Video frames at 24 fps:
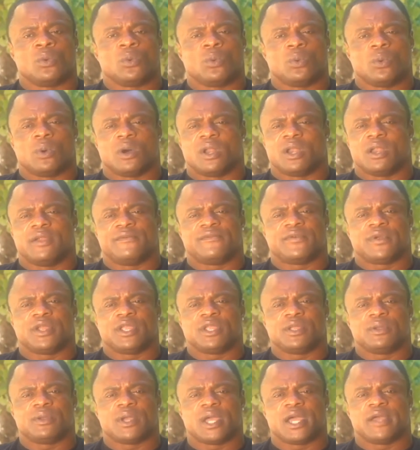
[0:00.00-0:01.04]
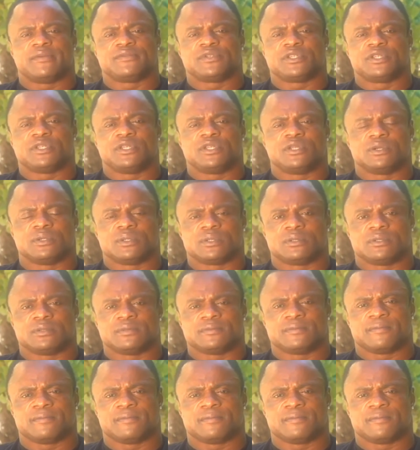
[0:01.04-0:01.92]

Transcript: whatever you have to do,